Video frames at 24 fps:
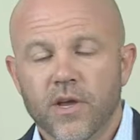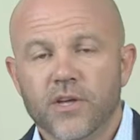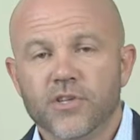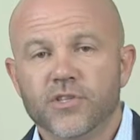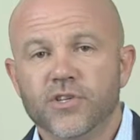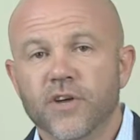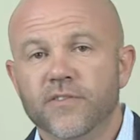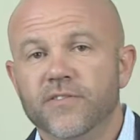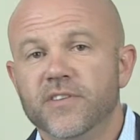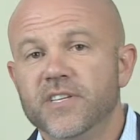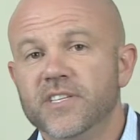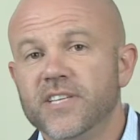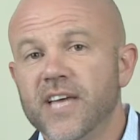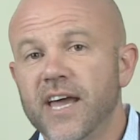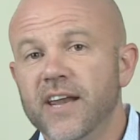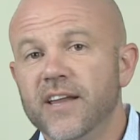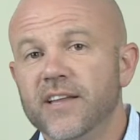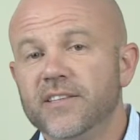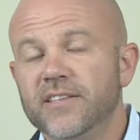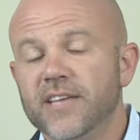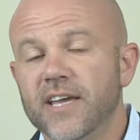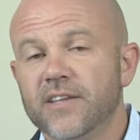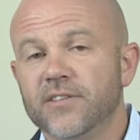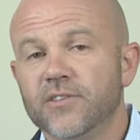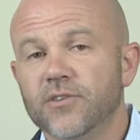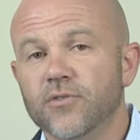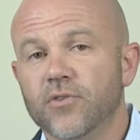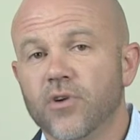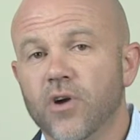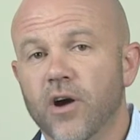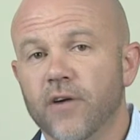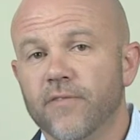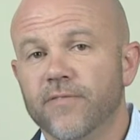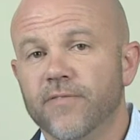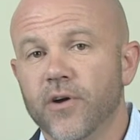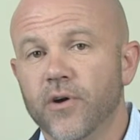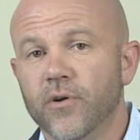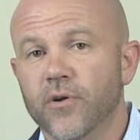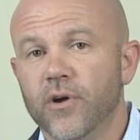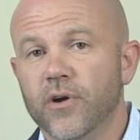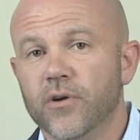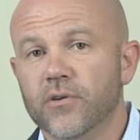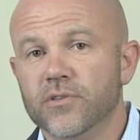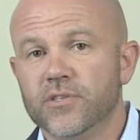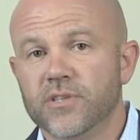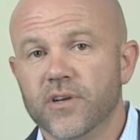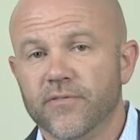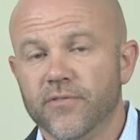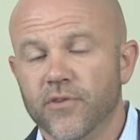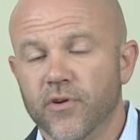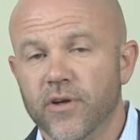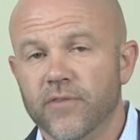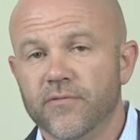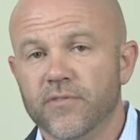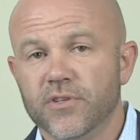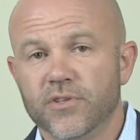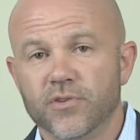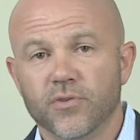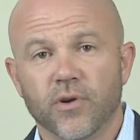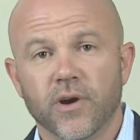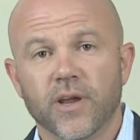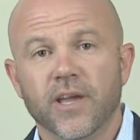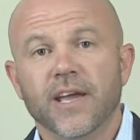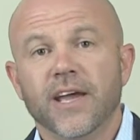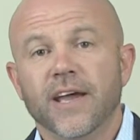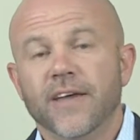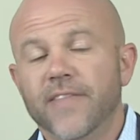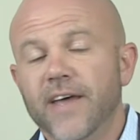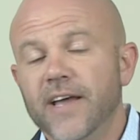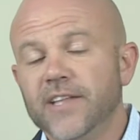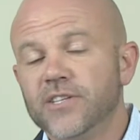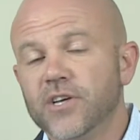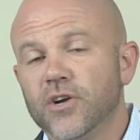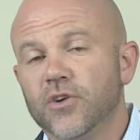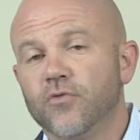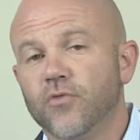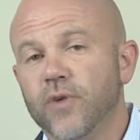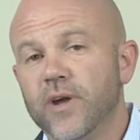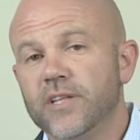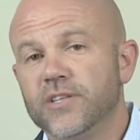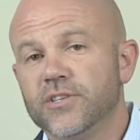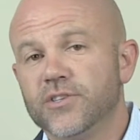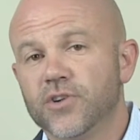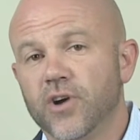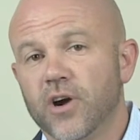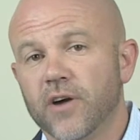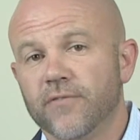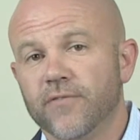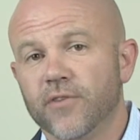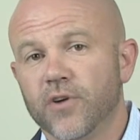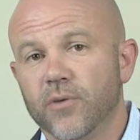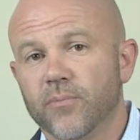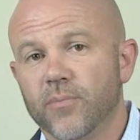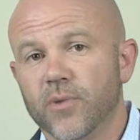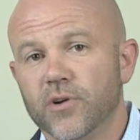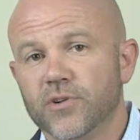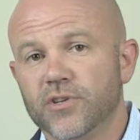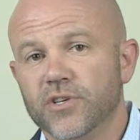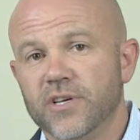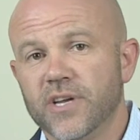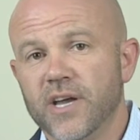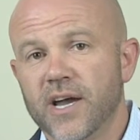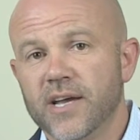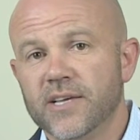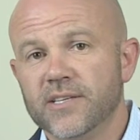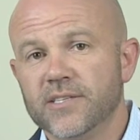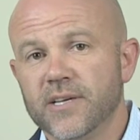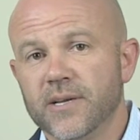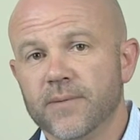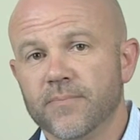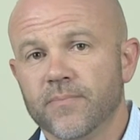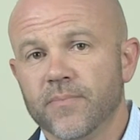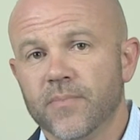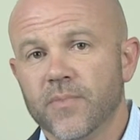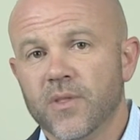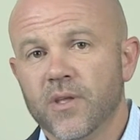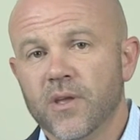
So you've decided to take new car photos of your inventory. That's a great start for your merchandising.